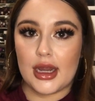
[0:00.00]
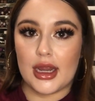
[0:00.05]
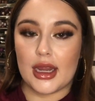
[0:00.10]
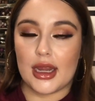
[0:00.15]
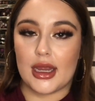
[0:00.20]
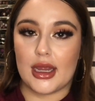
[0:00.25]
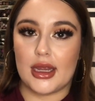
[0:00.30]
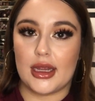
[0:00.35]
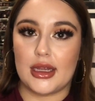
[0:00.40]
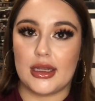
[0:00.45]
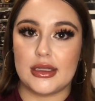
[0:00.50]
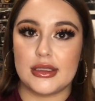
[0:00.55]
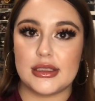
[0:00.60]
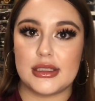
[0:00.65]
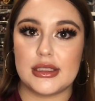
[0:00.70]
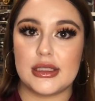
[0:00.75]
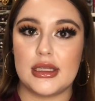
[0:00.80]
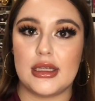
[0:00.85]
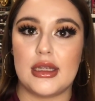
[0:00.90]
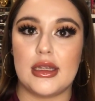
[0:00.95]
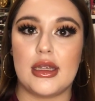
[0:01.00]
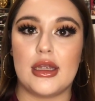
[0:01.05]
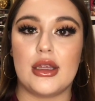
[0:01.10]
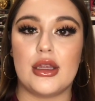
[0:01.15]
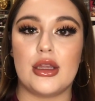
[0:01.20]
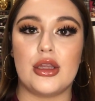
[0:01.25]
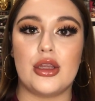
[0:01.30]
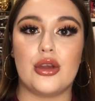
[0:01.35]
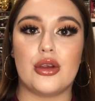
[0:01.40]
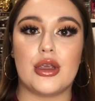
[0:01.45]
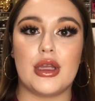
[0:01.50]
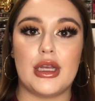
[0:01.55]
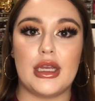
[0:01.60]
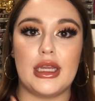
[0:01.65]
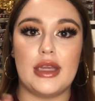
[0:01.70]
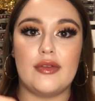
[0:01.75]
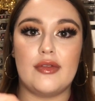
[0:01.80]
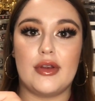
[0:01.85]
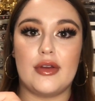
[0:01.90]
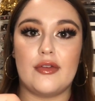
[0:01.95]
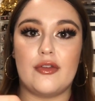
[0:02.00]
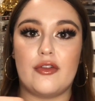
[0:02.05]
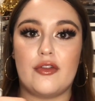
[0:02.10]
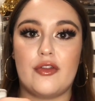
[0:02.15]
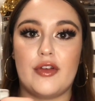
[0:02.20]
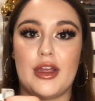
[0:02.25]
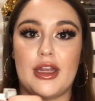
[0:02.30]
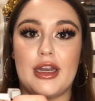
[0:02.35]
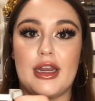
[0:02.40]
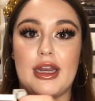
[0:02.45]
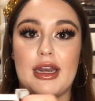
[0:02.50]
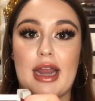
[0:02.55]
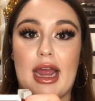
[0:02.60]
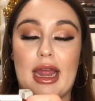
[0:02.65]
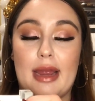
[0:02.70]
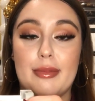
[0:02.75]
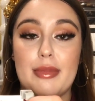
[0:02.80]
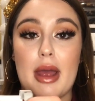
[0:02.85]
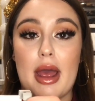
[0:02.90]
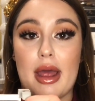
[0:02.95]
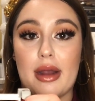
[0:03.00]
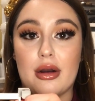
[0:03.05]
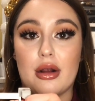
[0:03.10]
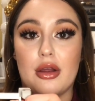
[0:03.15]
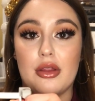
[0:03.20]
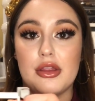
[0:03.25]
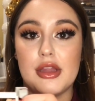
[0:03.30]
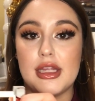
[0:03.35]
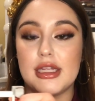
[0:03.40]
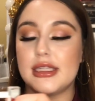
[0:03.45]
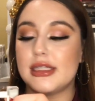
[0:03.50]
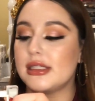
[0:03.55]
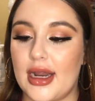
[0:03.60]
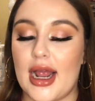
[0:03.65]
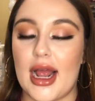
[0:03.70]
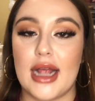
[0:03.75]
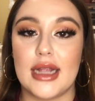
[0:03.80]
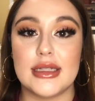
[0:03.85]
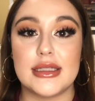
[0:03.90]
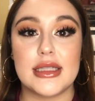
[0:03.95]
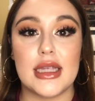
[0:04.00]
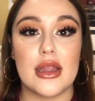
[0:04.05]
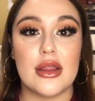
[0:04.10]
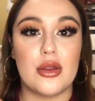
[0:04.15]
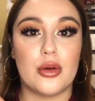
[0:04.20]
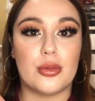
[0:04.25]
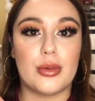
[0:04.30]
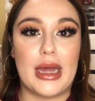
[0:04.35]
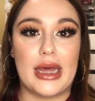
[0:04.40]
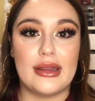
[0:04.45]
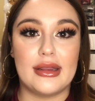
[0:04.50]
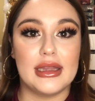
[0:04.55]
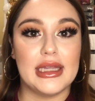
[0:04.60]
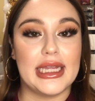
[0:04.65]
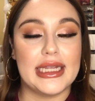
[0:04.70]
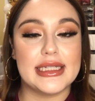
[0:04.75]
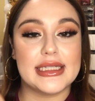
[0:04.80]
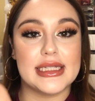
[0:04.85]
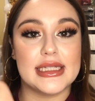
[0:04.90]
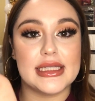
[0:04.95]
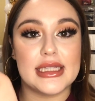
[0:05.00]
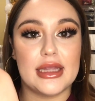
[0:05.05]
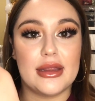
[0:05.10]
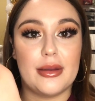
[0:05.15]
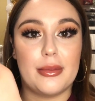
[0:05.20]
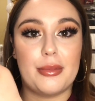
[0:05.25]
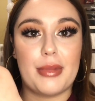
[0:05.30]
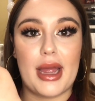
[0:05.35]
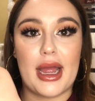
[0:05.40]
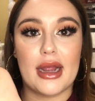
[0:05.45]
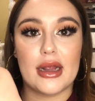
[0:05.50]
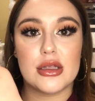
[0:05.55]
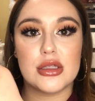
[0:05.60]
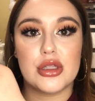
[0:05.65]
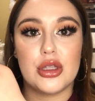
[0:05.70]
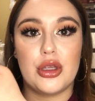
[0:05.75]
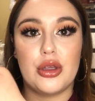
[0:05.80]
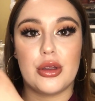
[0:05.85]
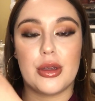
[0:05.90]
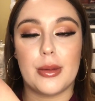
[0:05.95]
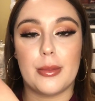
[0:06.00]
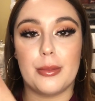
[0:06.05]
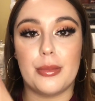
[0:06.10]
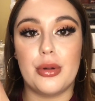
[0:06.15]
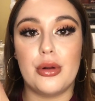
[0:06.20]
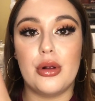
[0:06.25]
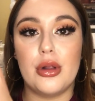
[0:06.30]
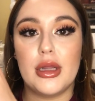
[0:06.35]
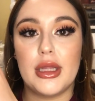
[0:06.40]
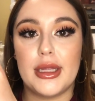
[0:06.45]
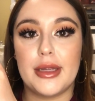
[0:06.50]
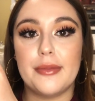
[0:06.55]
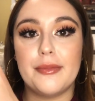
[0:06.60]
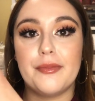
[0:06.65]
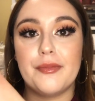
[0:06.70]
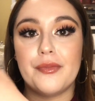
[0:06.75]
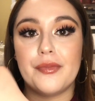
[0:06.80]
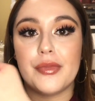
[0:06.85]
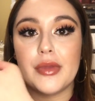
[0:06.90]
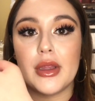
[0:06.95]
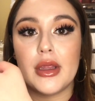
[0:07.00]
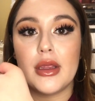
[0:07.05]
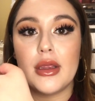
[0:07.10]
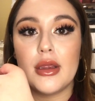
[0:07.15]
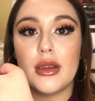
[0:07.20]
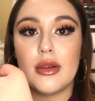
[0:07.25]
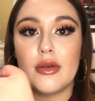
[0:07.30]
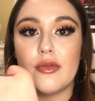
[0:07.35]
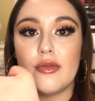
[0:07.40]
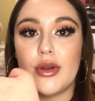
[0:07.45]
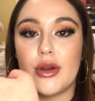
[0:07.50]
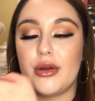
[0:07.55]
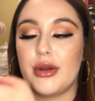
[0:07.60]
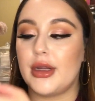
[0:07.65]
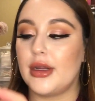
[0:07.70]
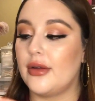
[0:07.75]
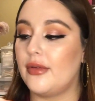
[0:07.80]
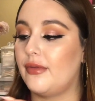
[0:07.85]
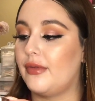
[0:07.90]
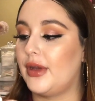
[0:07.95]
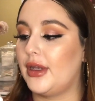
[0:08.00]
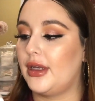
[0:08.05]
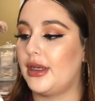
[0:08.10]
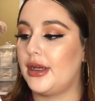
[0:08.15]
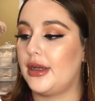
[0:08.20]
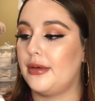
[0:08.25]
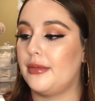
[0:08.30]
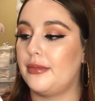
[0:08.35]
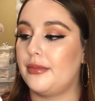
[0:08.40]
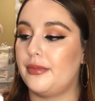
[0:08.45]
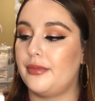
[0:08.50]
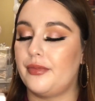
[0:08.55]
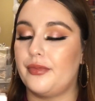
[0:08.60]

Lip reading: and you can even fit an iPad on this. It has the red laces in the back, so you can pull it. Very convenient.